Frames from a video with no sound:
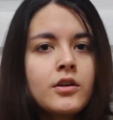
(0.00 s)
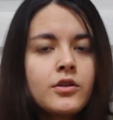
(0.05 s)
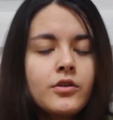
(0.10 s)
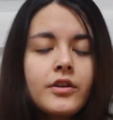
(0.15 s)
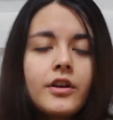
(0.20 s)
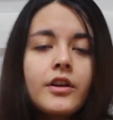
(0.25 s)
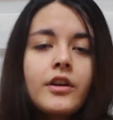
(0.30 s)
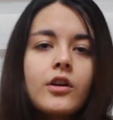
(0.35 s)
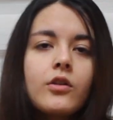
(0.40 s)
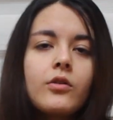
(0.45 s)

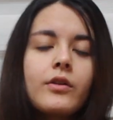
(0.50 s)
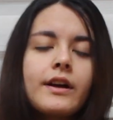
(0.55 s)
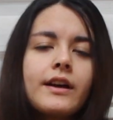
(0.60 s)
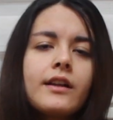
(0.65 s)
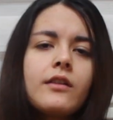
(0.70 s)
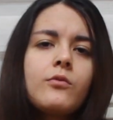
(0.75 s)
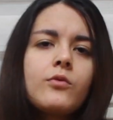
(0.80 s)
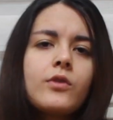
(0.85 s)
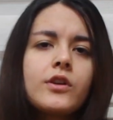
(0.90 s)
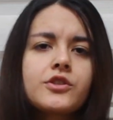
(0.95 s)
you can go
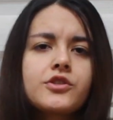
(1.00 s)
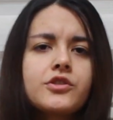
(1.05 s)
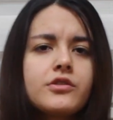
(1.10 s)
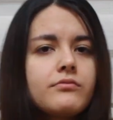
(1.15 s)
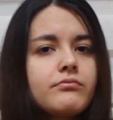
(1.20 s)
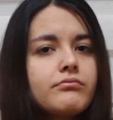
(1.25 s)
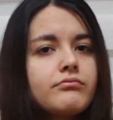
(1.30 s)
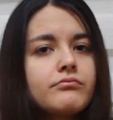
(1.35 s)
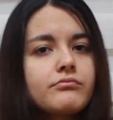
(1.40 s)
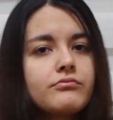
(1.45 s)
ahead and watch
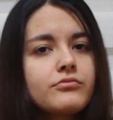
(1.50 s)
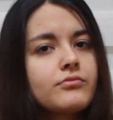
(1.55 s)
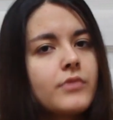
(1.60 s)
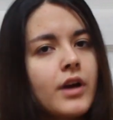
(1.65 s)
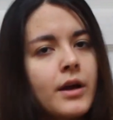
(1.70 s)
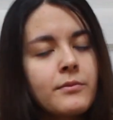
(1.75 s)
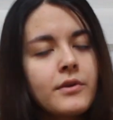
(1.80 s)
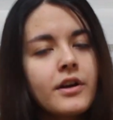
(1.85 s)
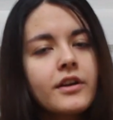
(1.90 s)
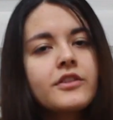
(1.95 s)
it.
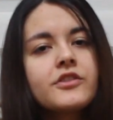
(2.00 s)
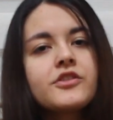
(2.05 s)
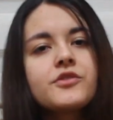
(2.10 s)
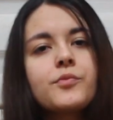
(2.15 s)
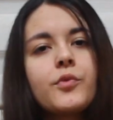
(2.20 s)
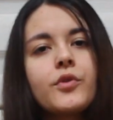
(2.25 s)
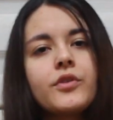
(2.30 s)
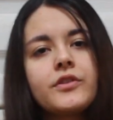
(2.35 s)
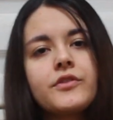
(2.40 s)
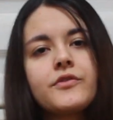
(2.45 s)
I'm not gonna
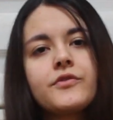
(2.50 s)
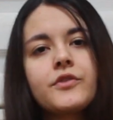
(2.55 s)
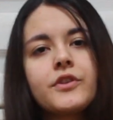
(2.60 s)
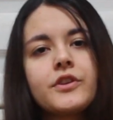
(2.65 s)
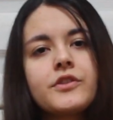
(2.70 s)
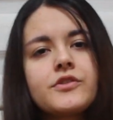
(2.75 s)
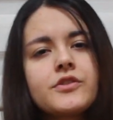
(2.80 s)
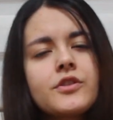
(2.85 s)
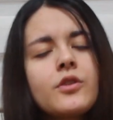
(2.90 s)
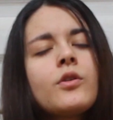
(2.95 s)
spoil it for
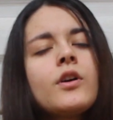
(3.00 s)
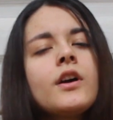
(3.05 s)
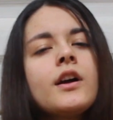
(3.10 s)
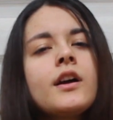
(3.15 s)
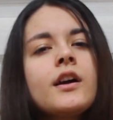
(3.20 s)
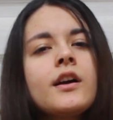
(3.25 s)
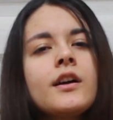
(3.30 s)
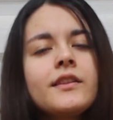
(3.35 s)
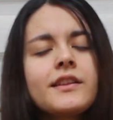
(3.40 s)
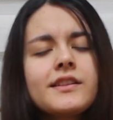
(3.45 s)
you. So
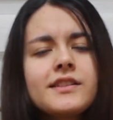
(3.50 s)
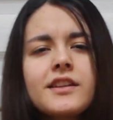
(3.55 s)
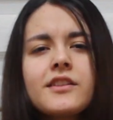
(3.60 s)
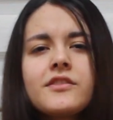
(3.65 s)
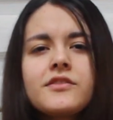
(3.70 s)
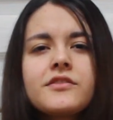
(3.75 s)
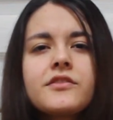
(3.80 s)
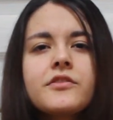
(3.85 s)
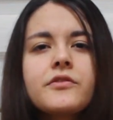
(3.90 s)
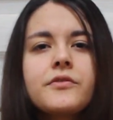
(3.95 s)
let's get
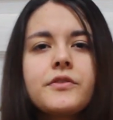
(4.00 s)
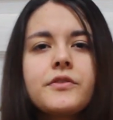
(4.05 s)
into the